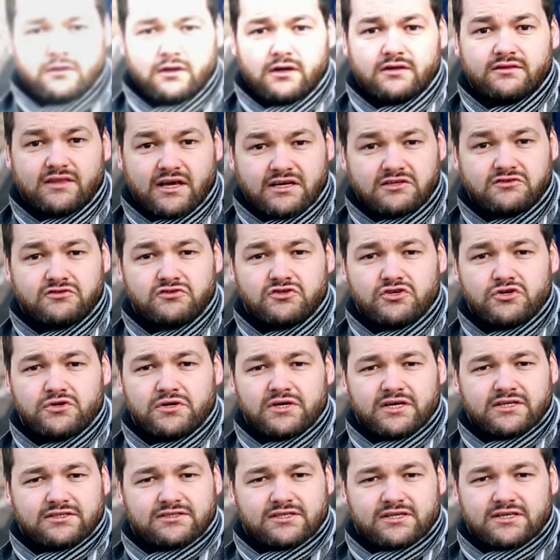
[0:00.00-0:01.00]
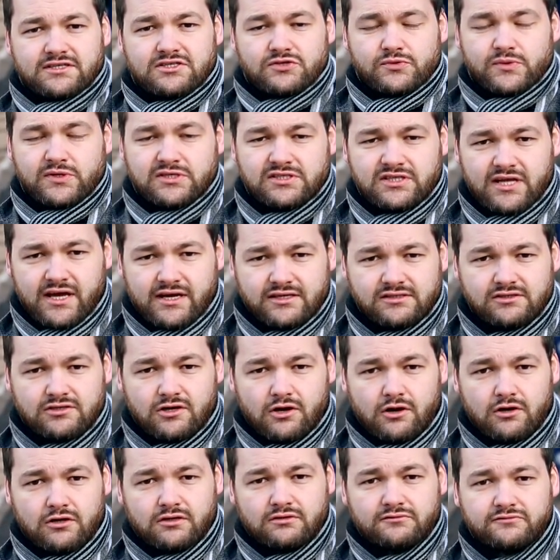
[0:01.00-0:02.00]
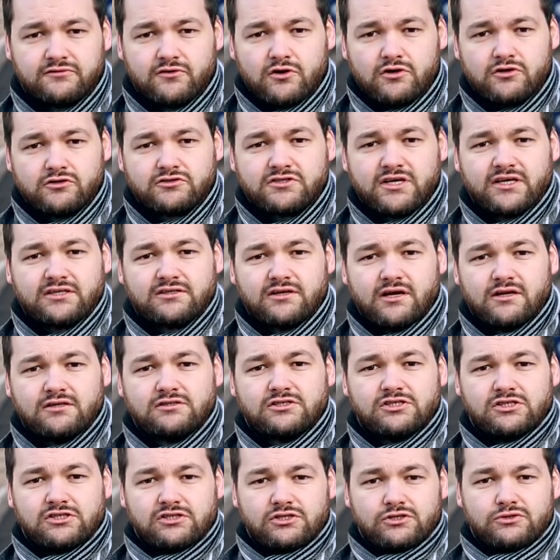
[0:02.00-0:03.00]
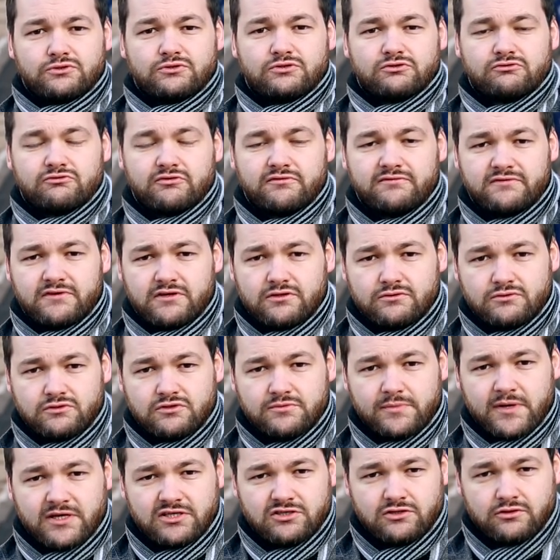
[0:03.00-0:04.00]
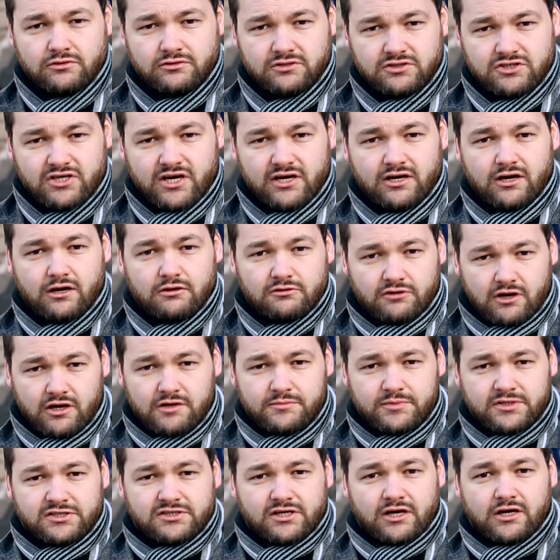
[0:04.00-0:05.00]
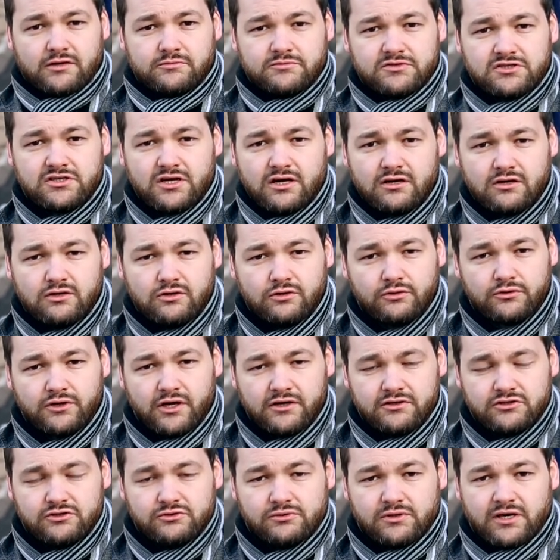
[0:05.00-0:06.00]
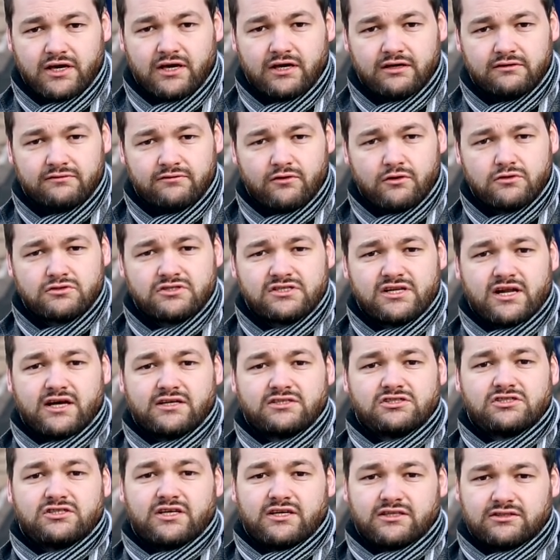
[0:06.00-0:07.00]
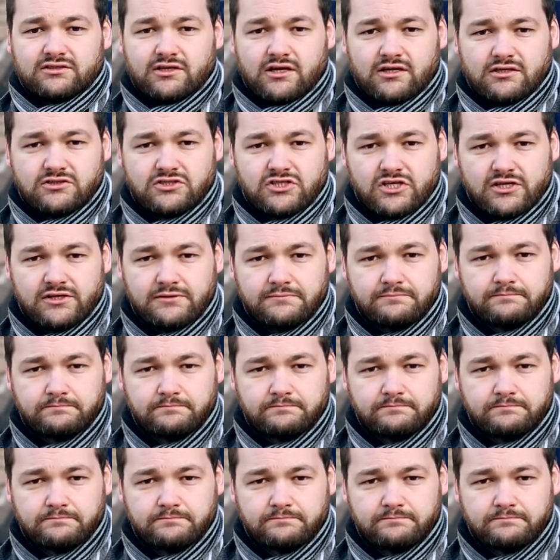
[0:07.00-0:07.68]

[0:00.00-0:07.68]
Thanks for tuning in to this week's Tech Talk and for all your technology news and reviews, make sure to check out ibtimes.co.uk forward slash technology.